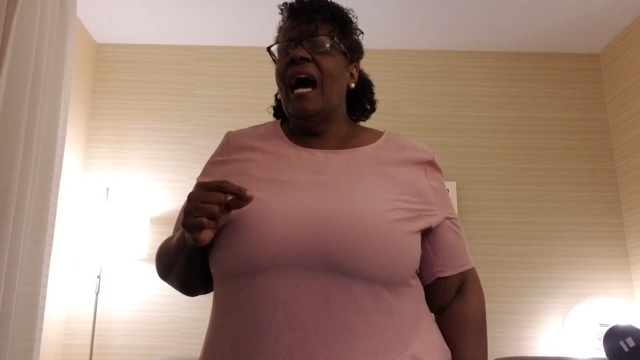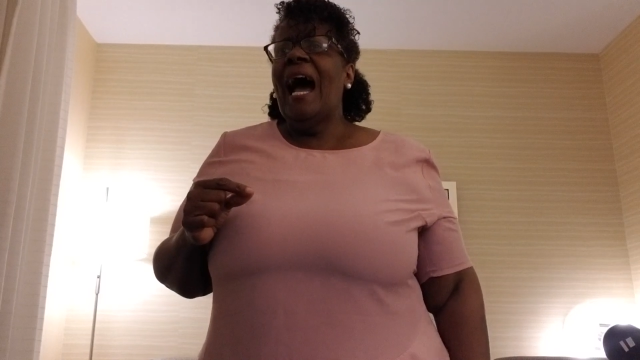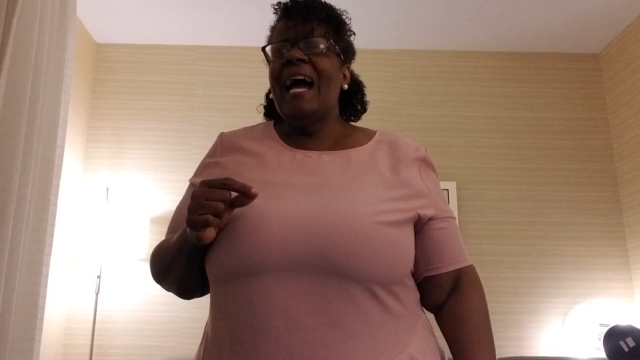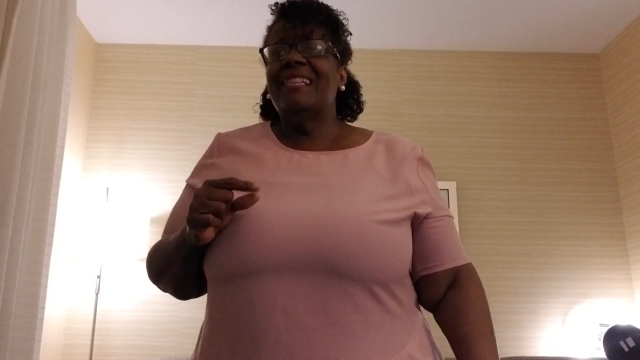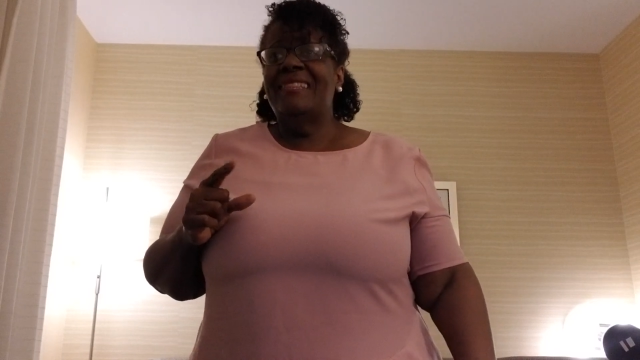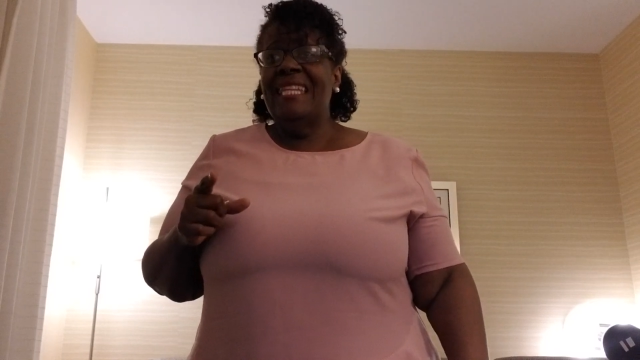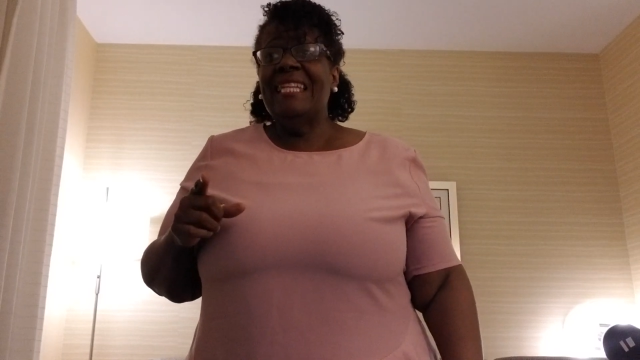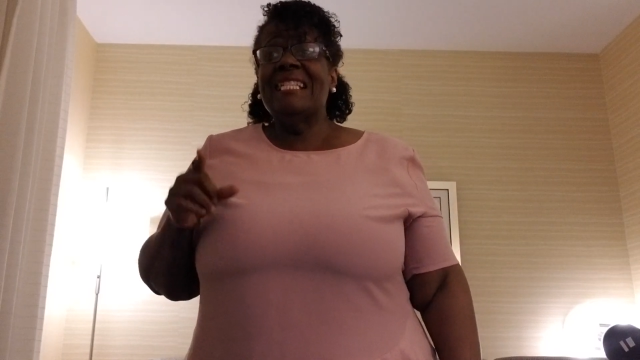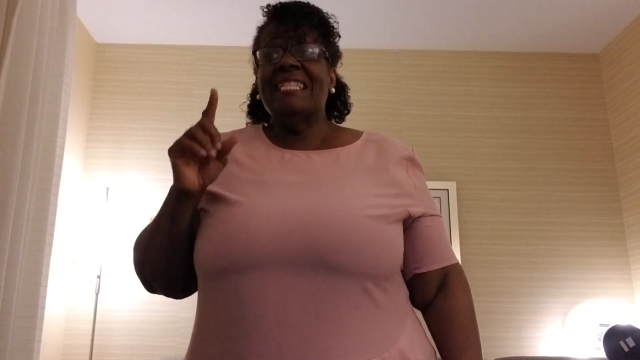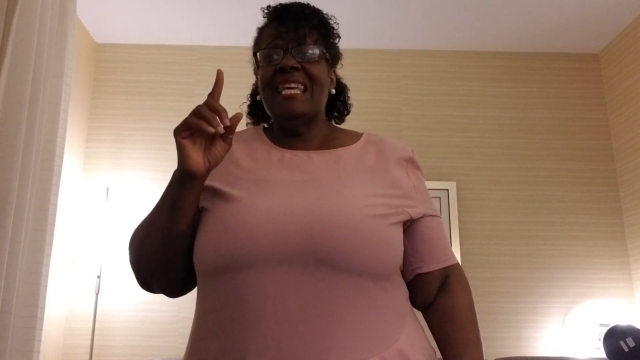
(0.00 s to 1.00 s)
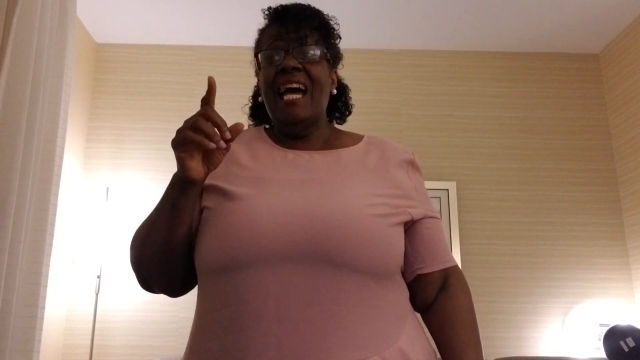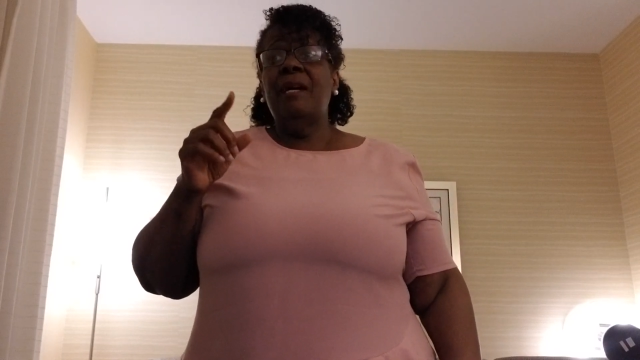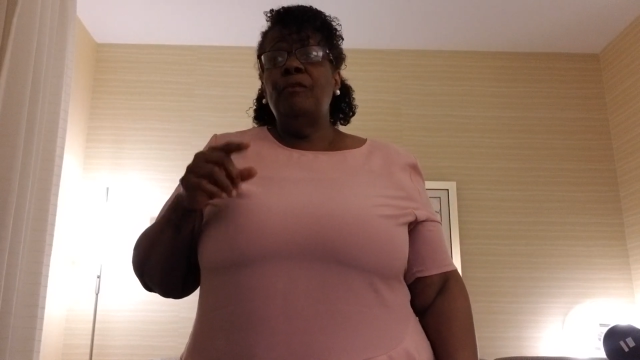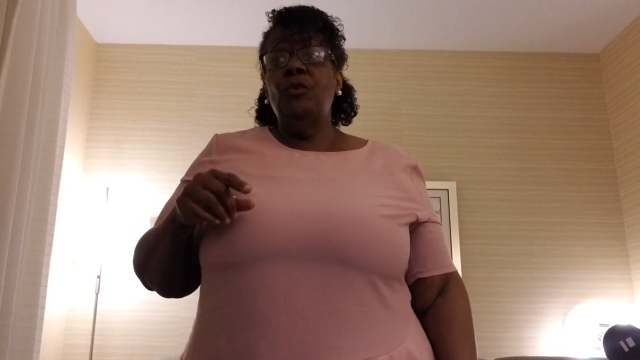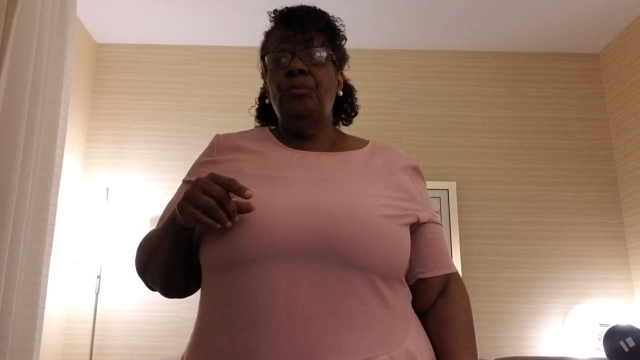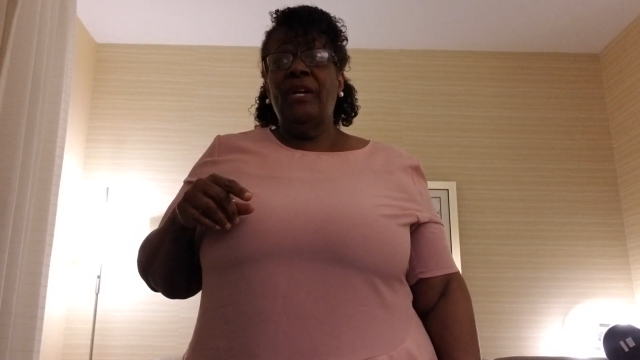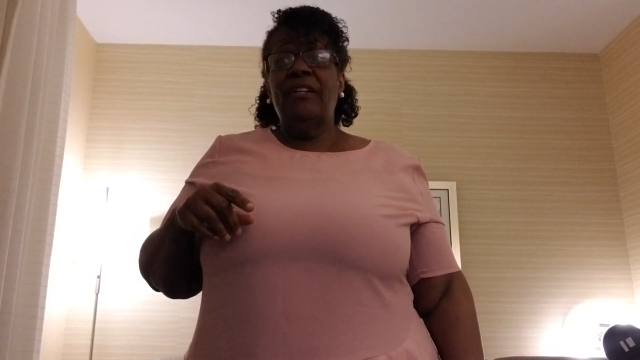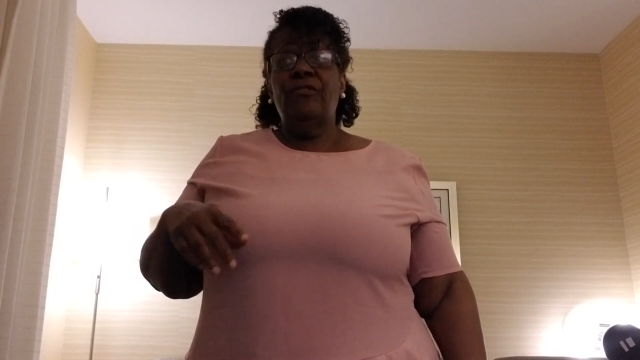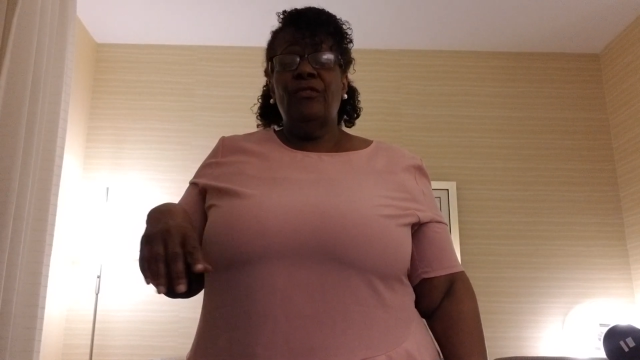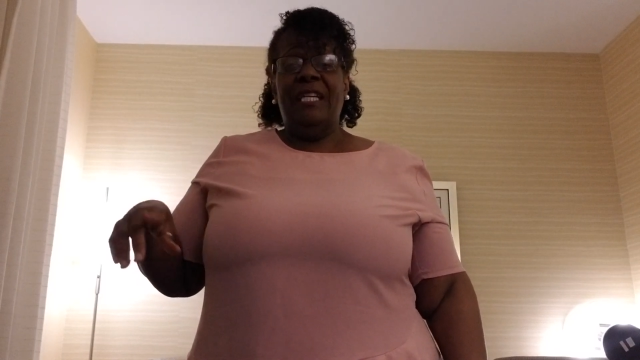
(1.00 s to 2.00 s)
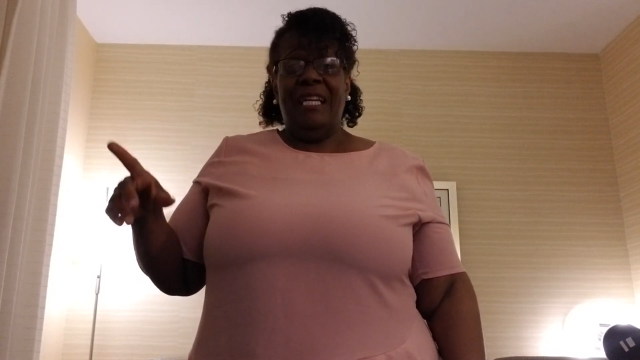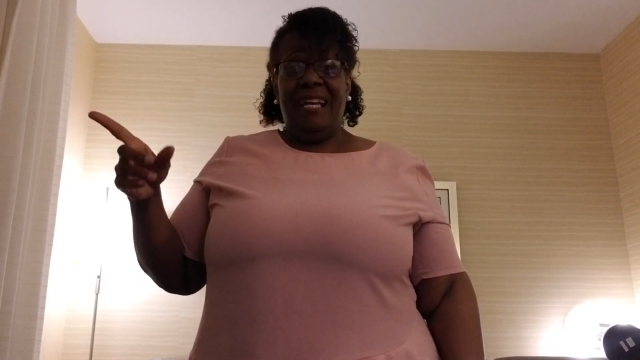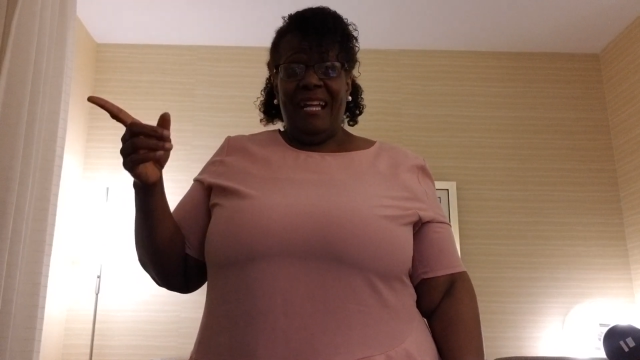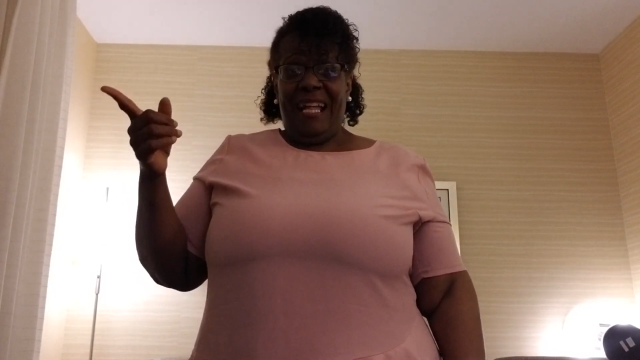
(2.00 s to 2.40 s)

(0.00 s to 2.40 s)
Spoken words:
I think it's time you break free.